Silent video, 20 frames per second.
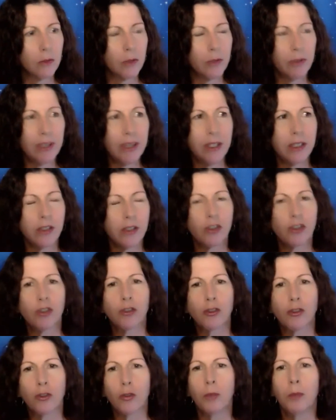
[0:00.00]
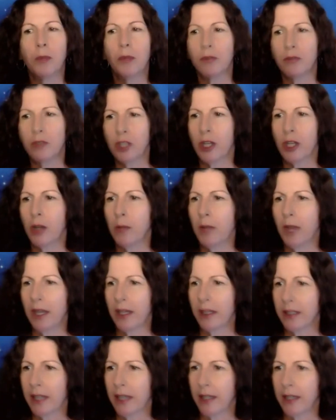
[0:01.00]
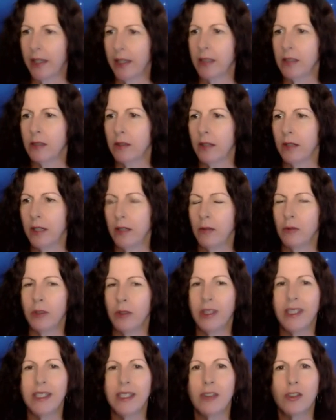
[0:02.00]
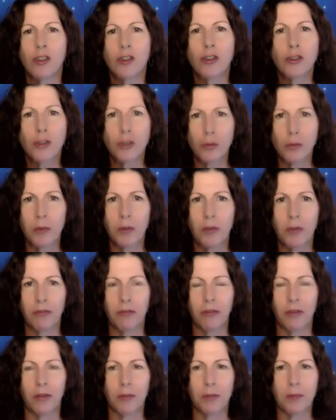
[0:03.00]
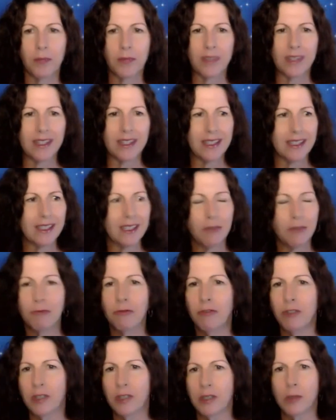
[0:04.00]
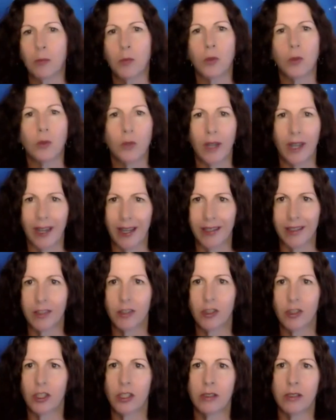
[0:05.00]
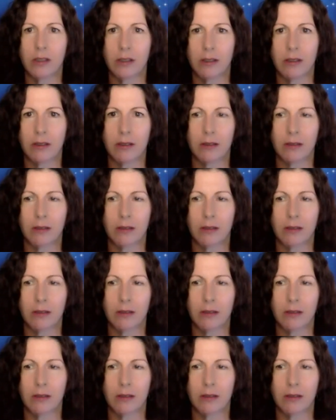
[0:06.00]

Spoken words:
in this soup of geomagnetics, right? We're in this soup of invisible energies.